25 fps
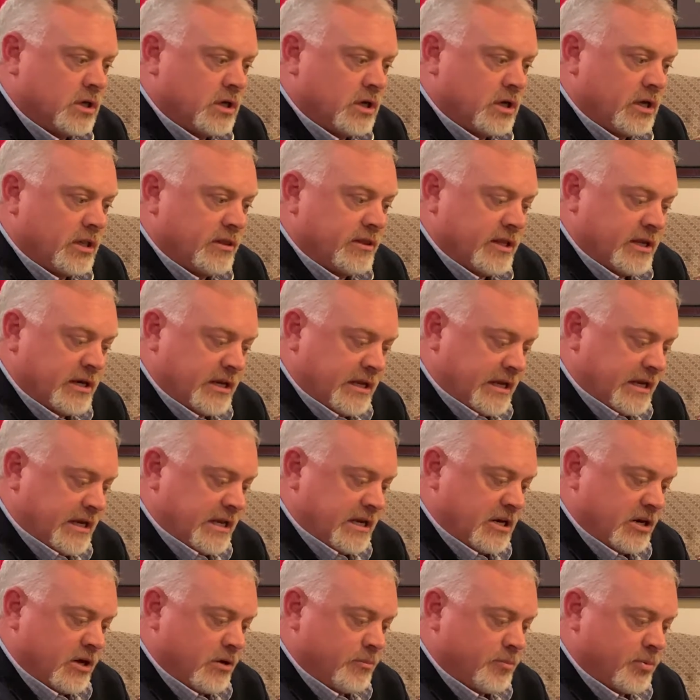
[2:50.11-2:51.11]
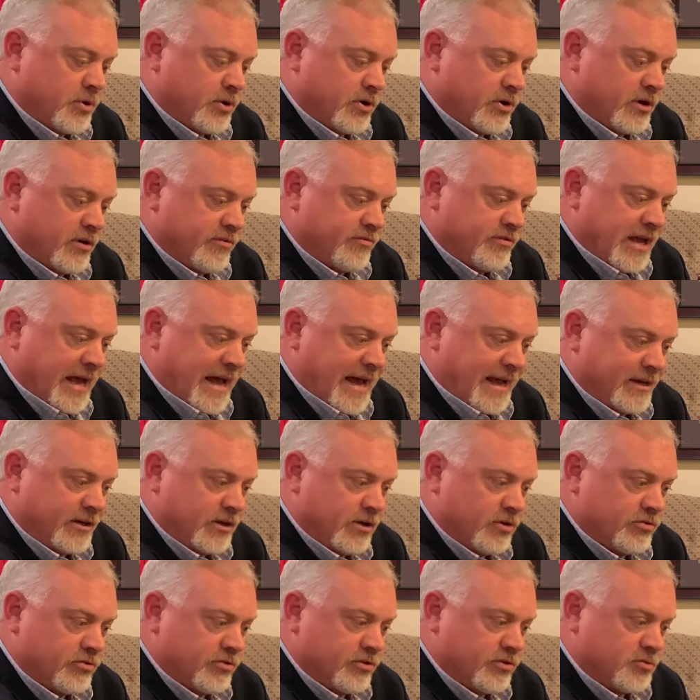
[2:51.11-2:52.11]
and then any number of
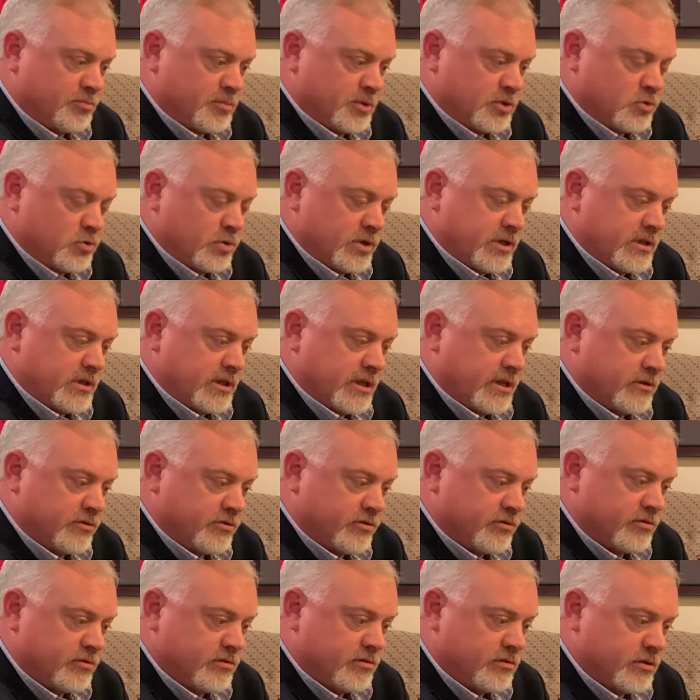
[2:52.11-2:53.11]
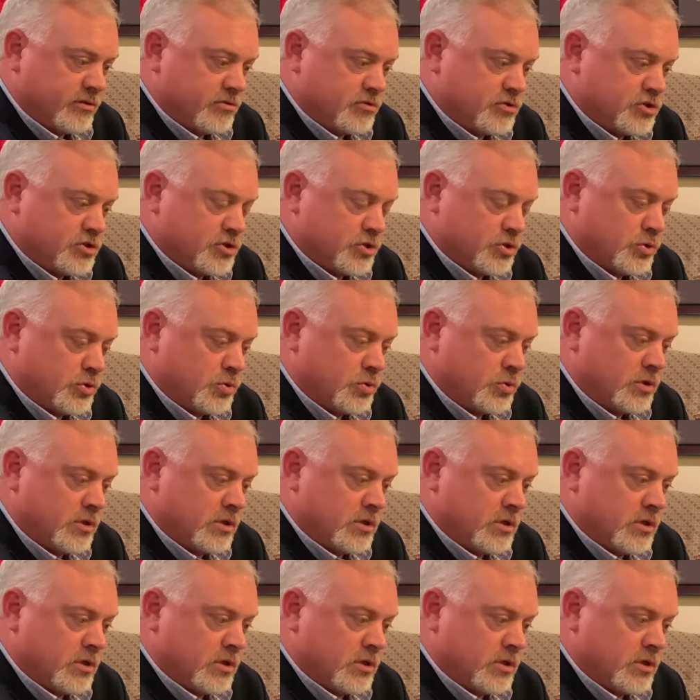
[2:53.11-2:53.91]
diagnoses between those two.